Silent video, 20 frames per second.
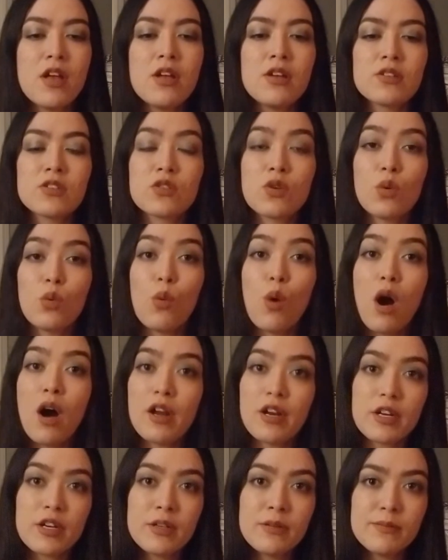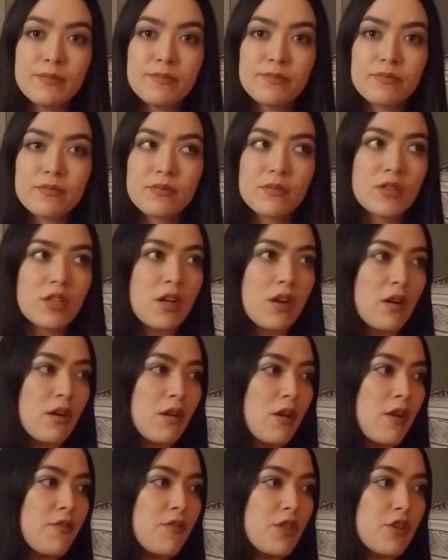So water, there
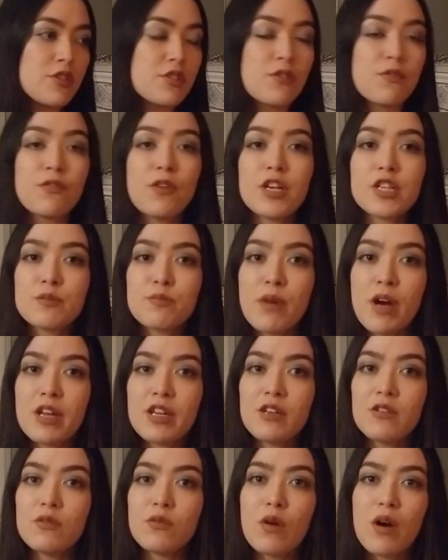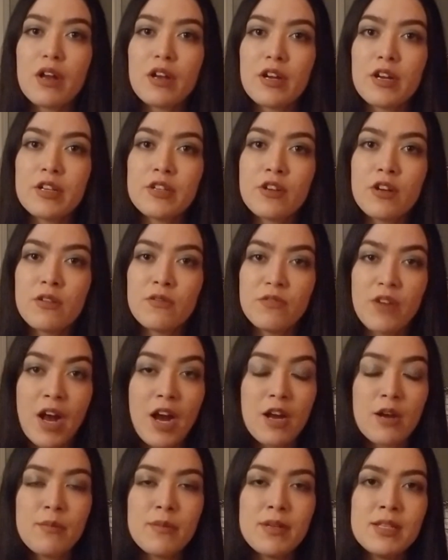if there's a fresh body of water in your
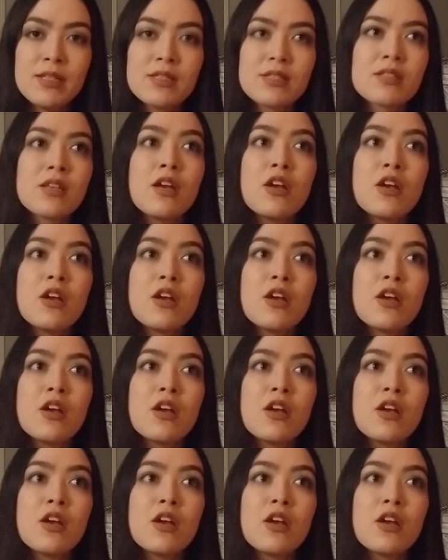environment,